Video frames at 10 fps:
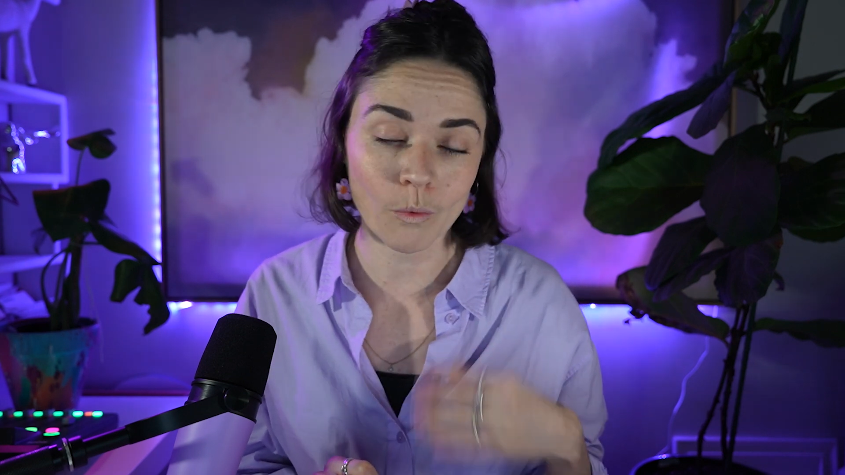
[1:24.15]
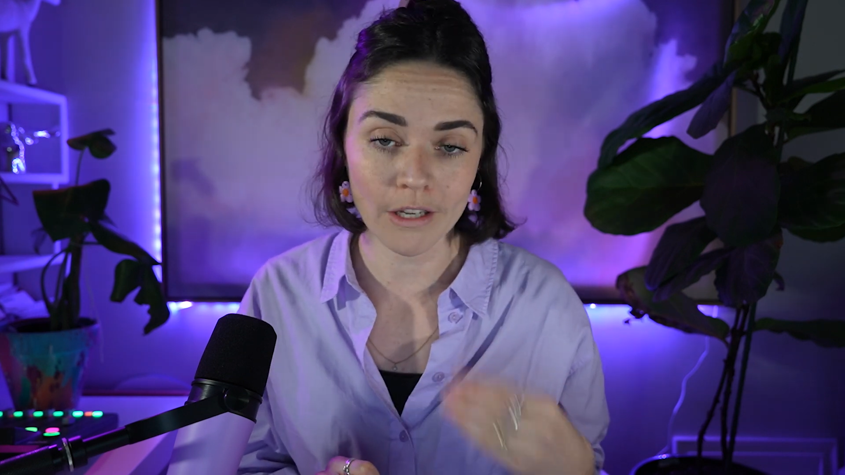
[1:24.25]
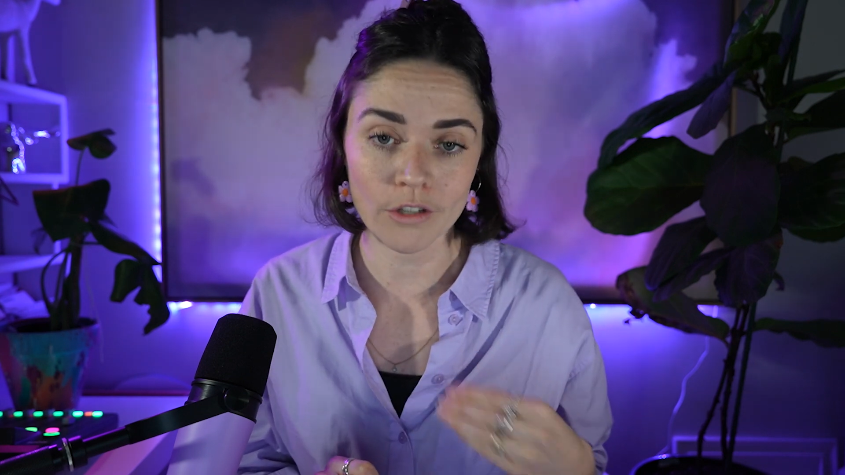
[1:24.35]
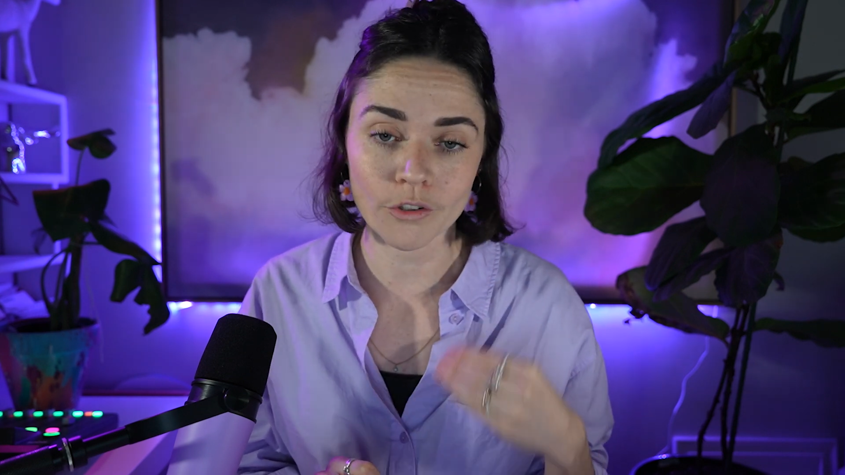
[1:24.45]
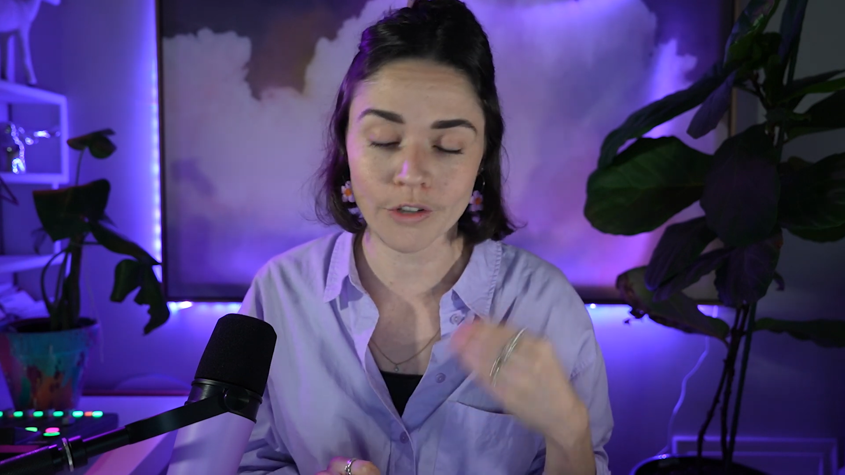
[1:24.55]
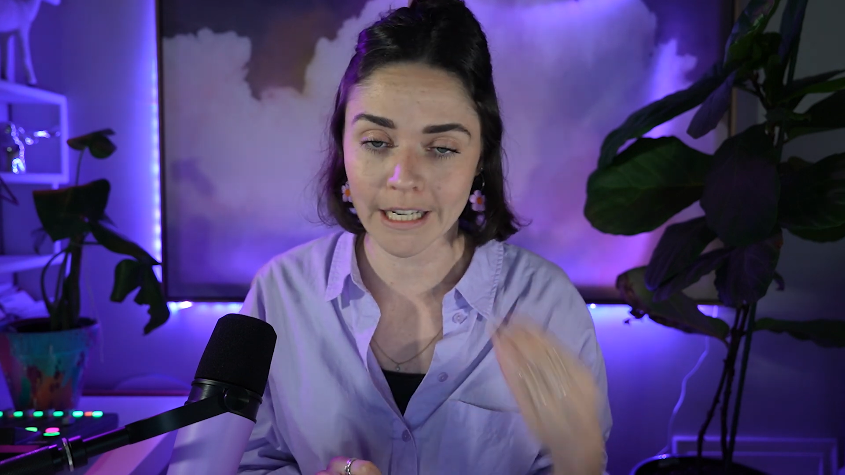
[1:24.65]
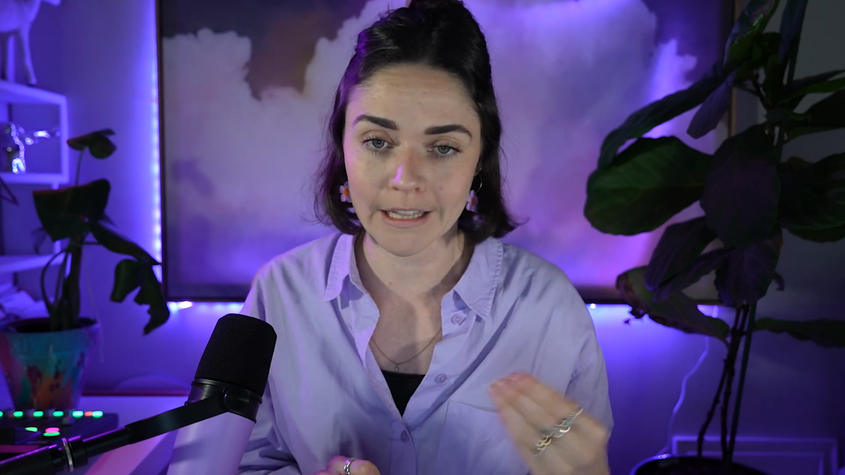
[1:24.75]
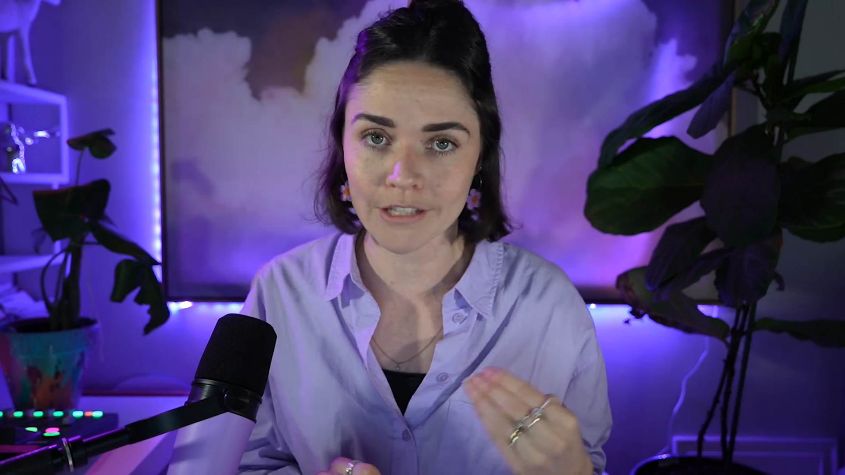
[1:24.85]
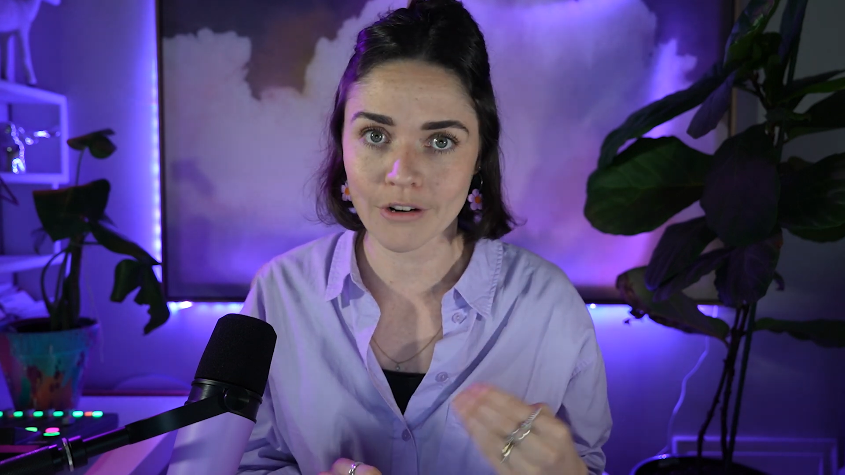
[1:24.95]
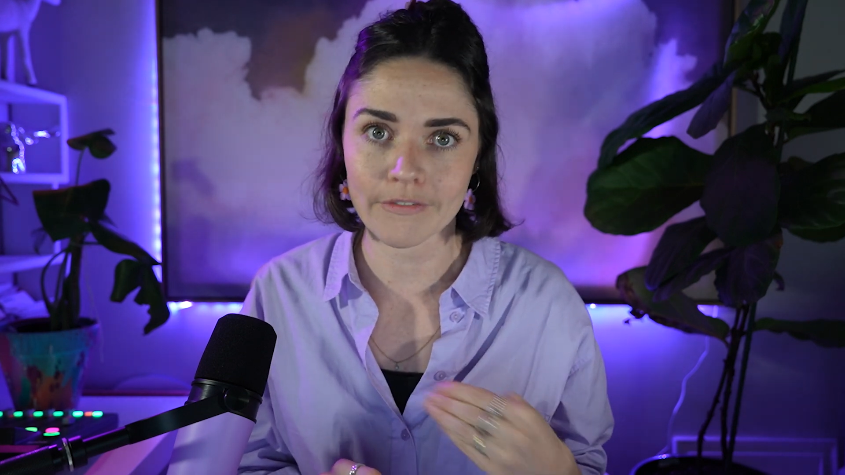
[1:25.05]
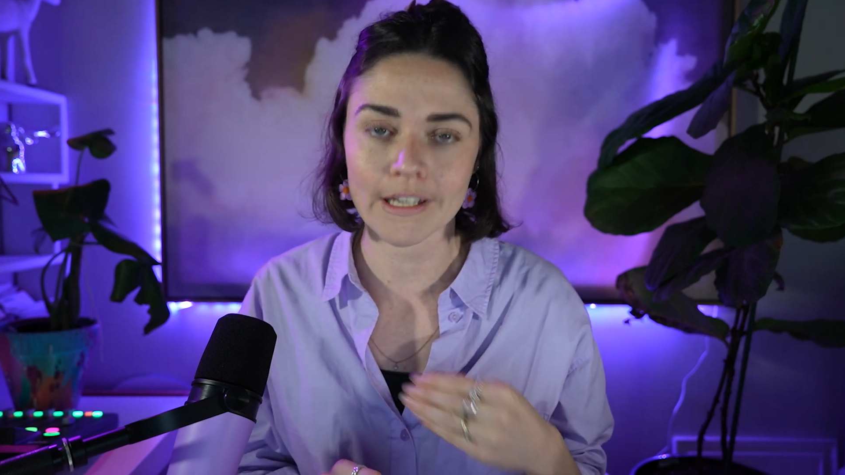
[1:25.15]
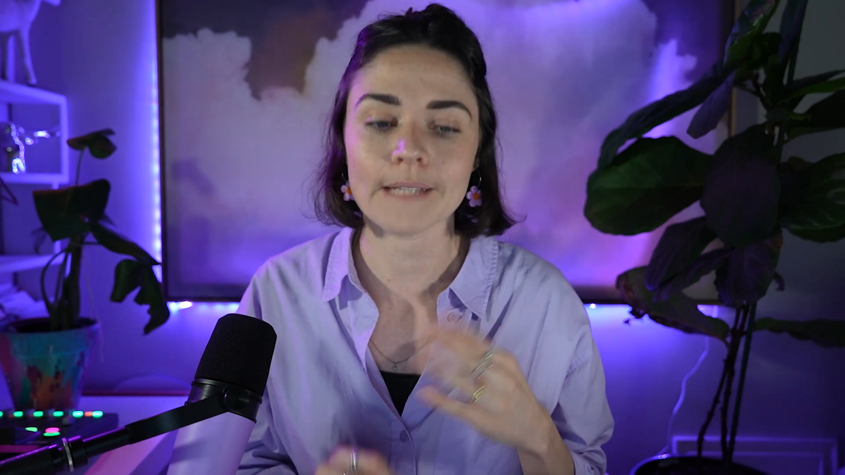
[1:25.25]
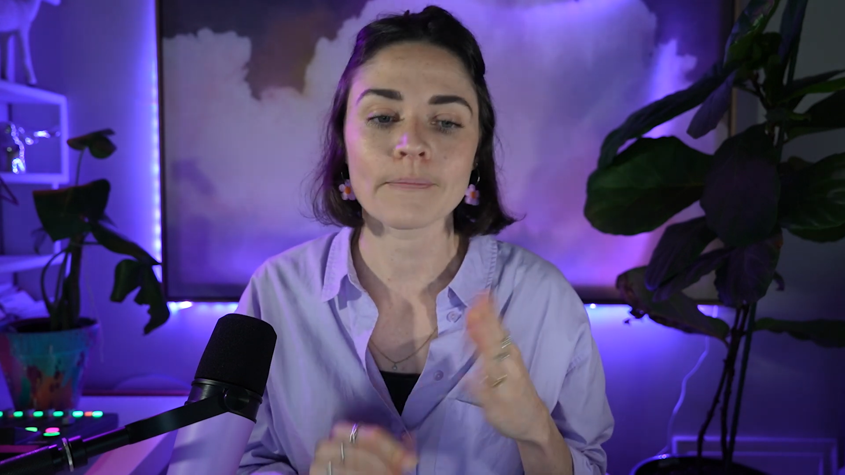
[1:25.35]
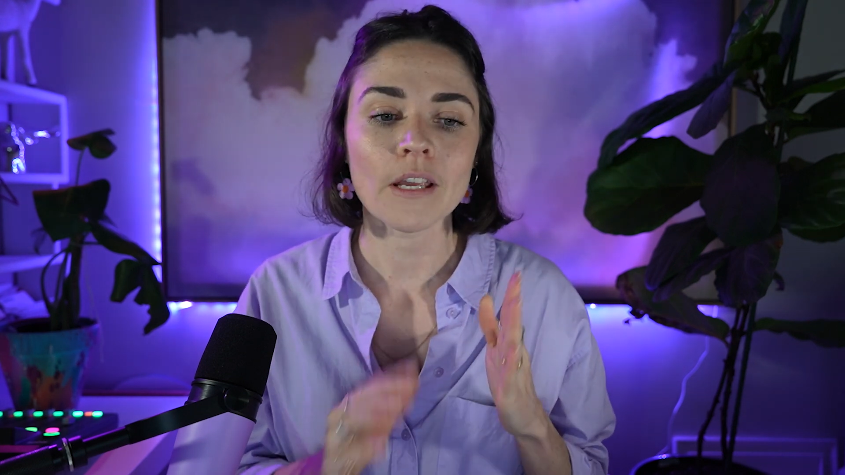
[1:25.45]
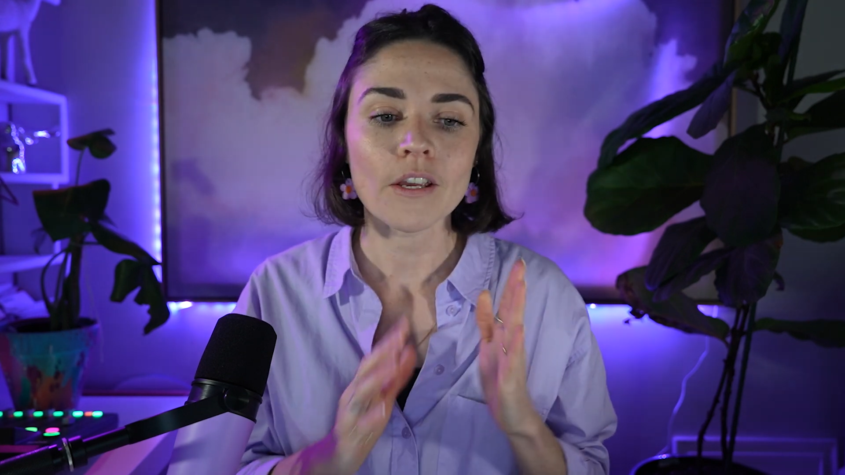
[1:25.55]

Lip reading: while you're creating these graphics.